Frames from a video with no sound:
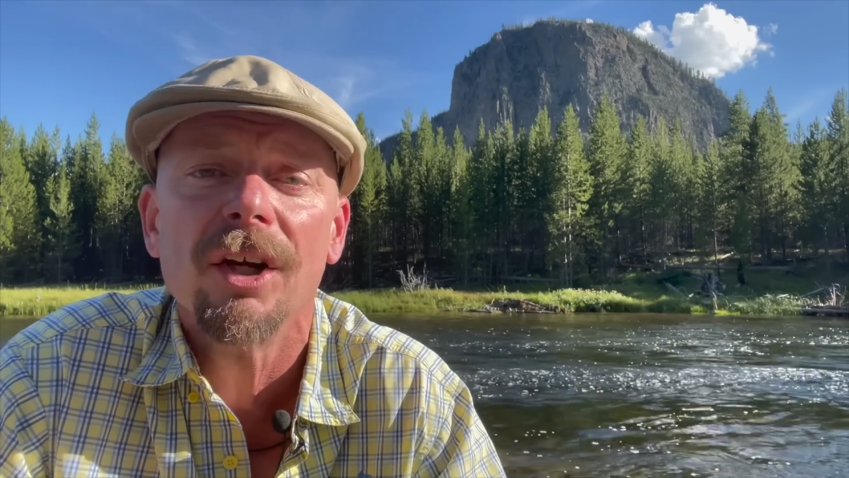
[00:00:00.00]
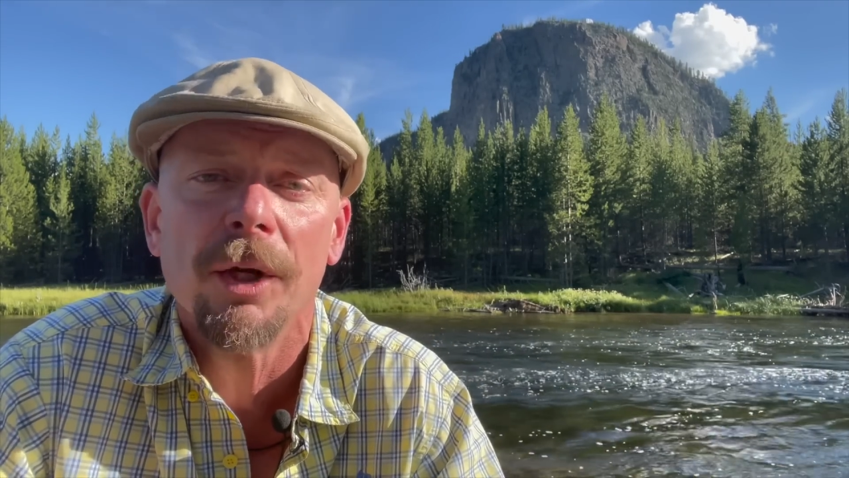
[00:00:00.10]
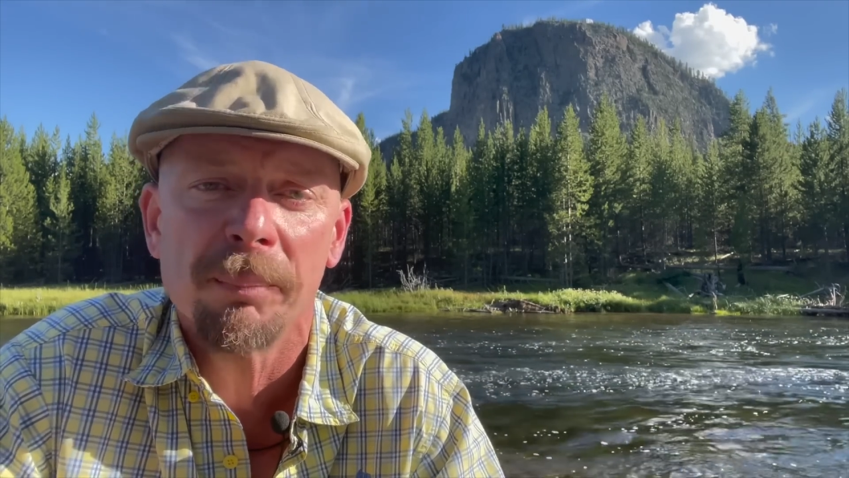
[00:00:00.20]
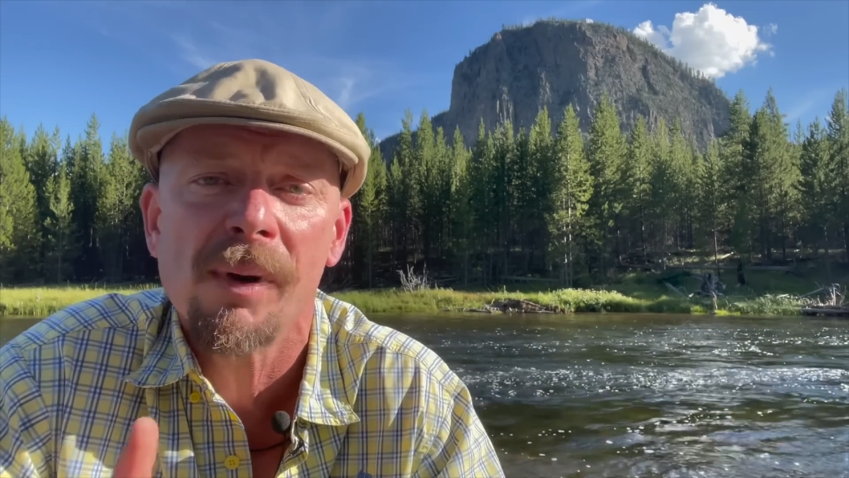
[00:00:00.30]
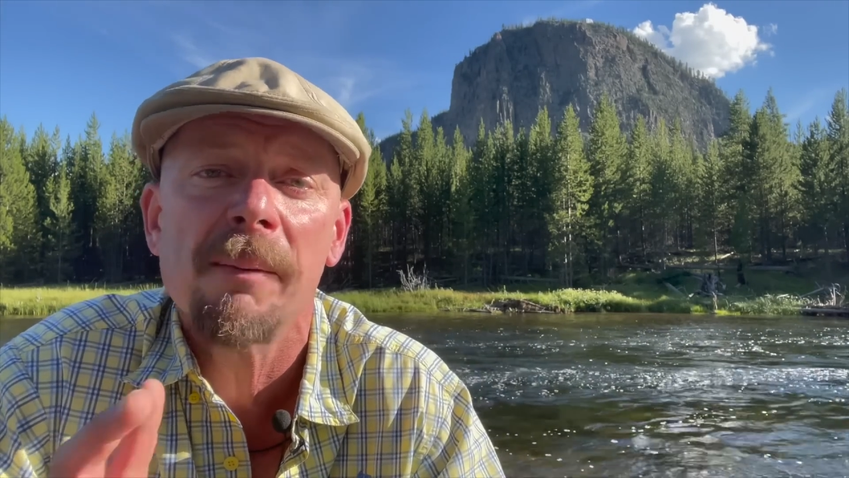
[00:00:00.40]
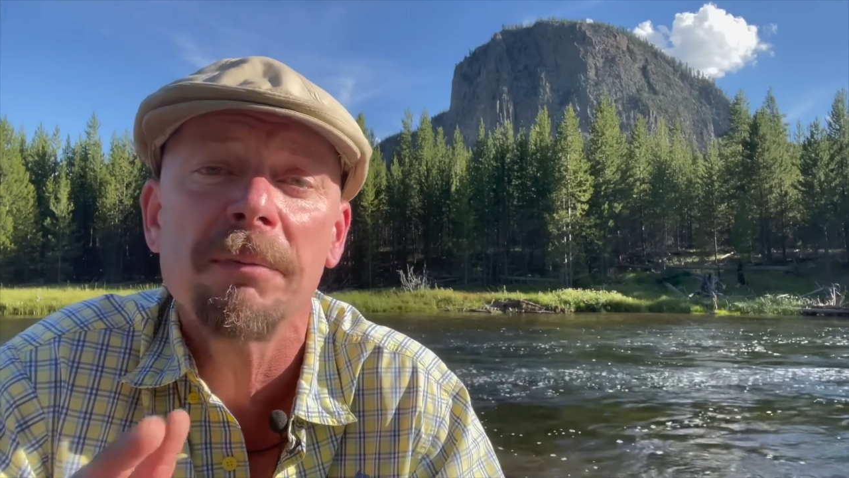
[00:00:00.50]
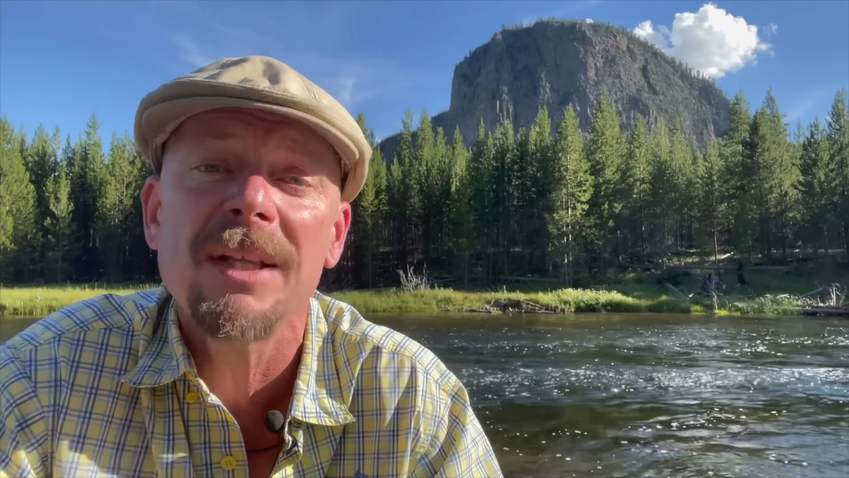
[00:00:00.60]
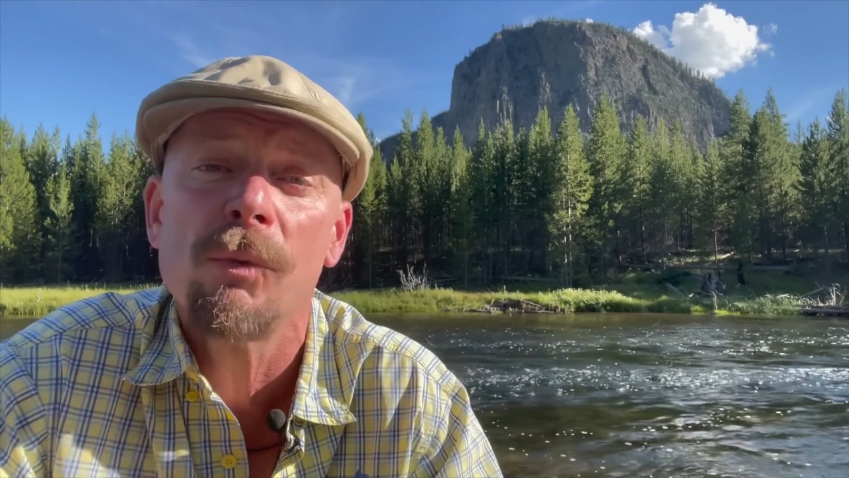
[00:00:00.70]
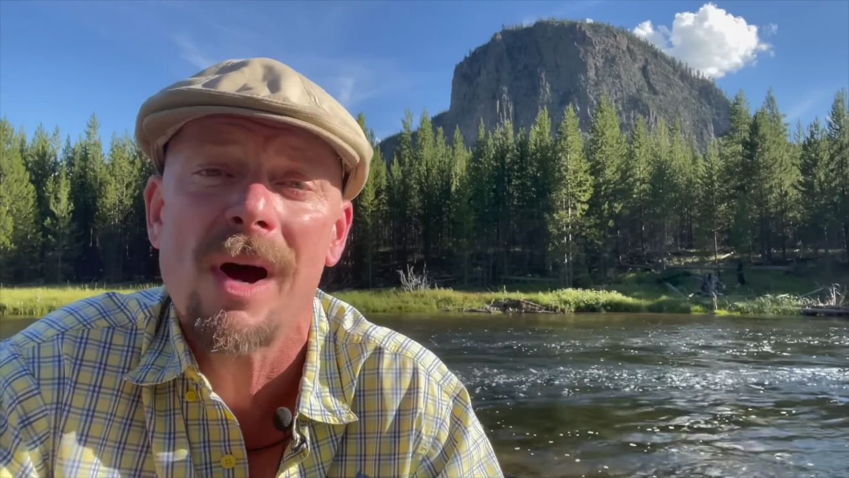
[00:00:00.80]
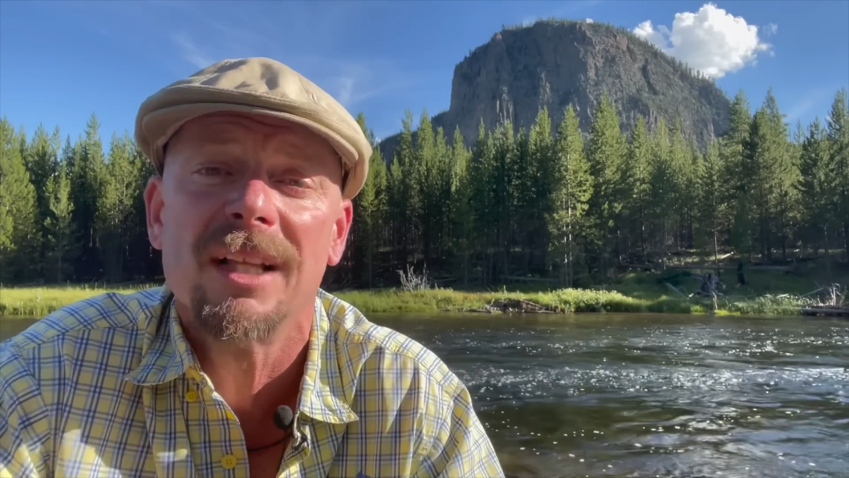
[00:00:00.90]
you're
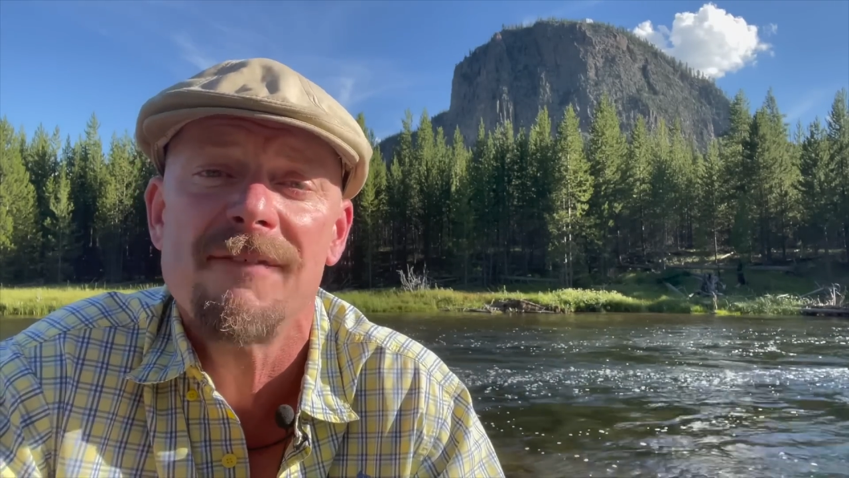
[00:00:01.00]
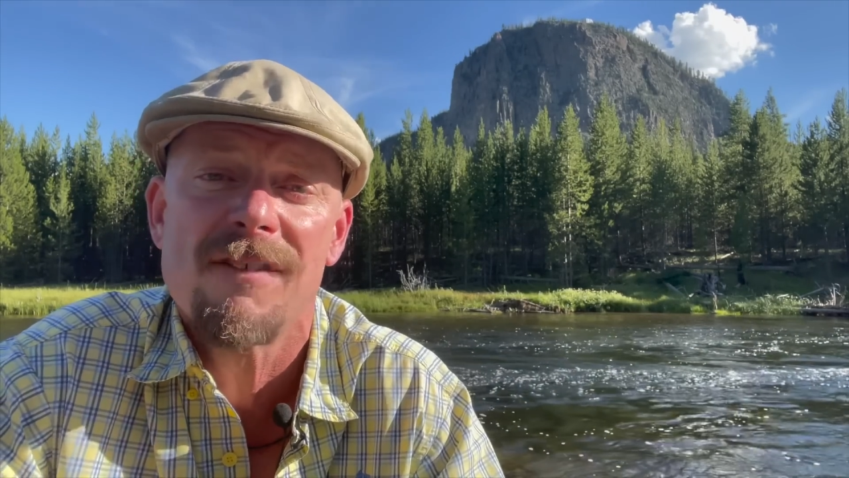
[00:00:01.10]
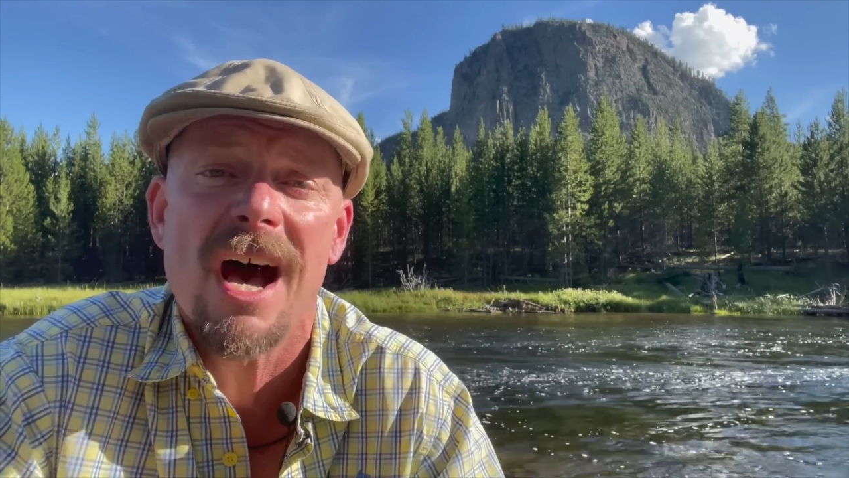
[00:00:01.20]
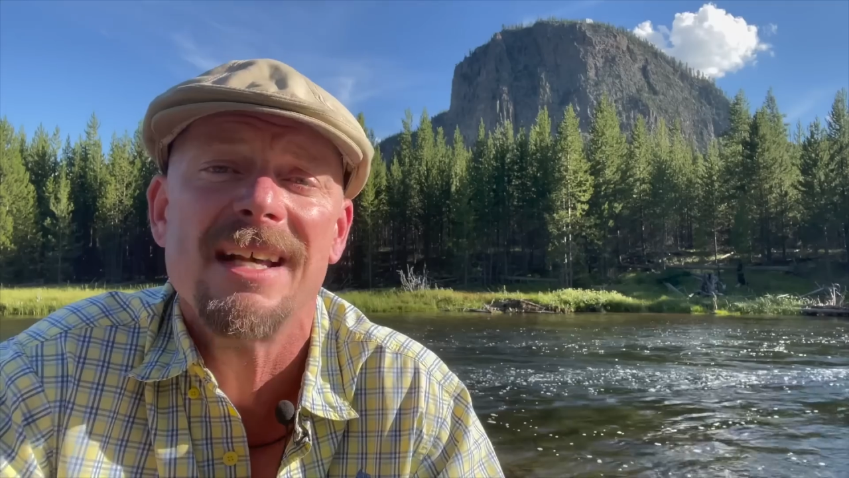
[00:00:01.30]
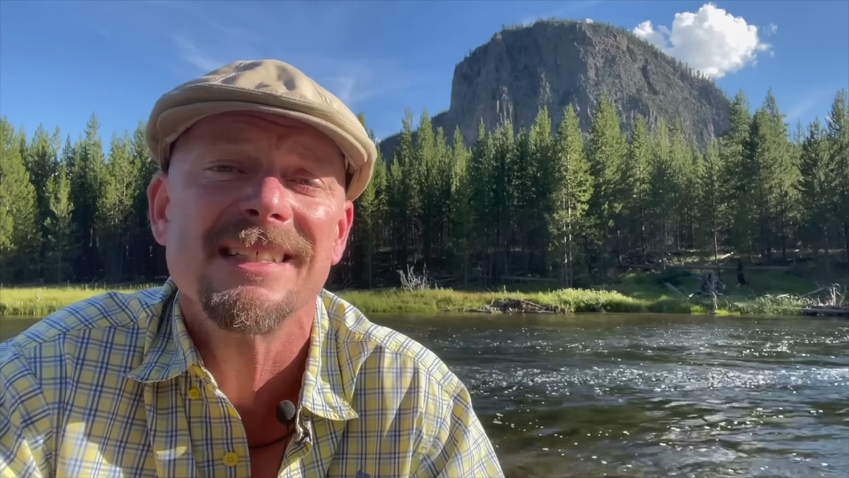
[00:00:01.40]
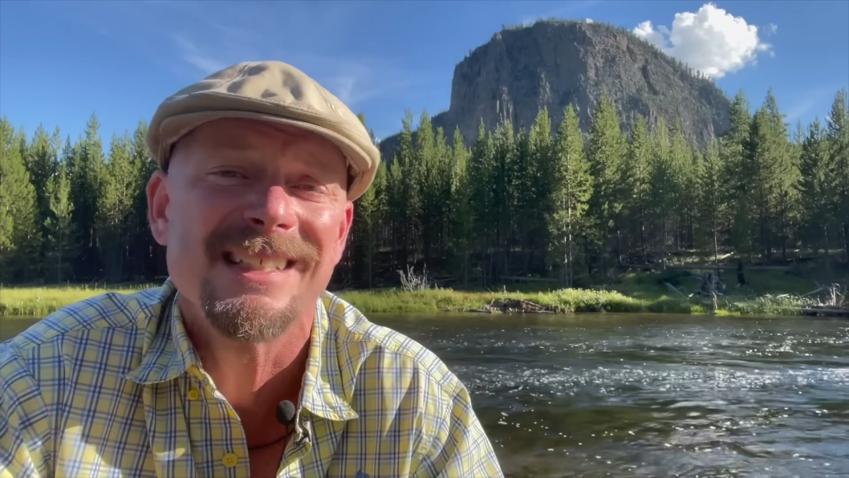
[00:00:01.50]
probably well advised